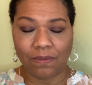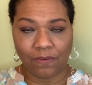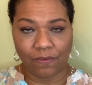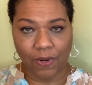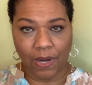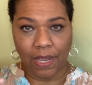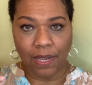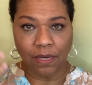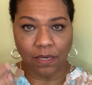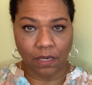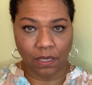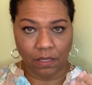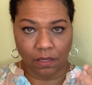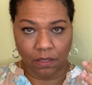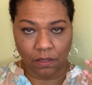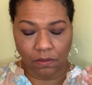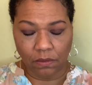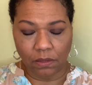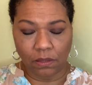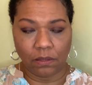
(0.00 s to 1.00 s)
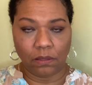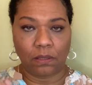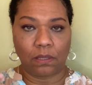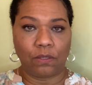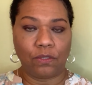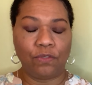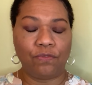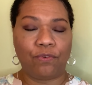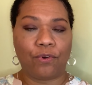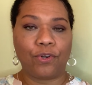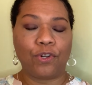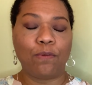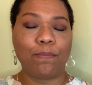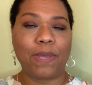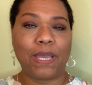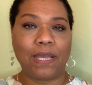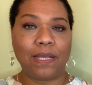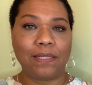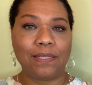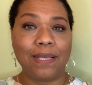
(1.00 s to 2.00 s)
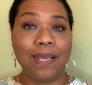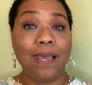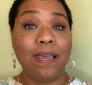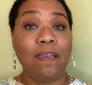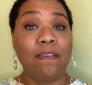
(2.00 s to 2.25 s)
right? In those 4 domains.